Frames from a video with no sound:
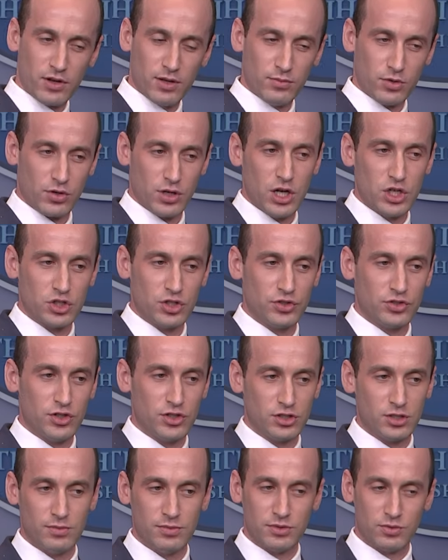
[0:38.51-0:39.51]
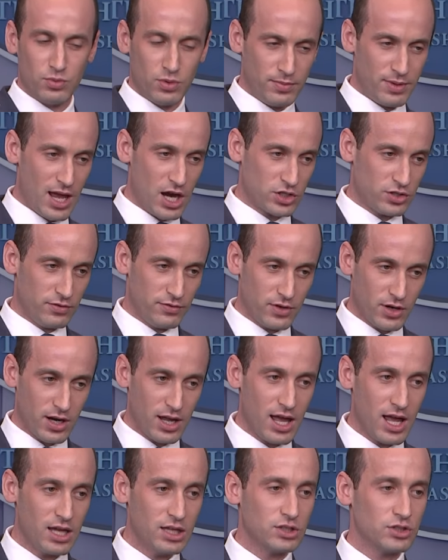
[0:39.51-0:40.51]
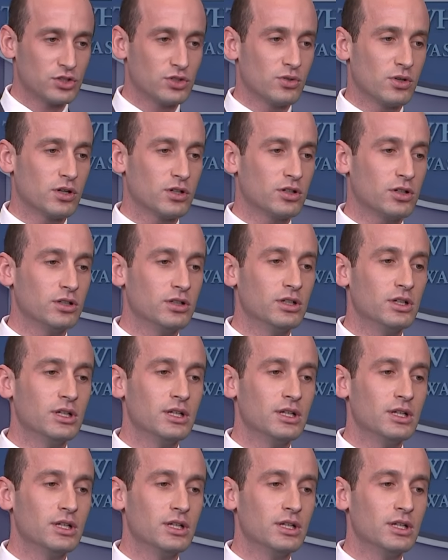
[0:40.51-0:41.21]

immigration systems would be actually very ahistorical.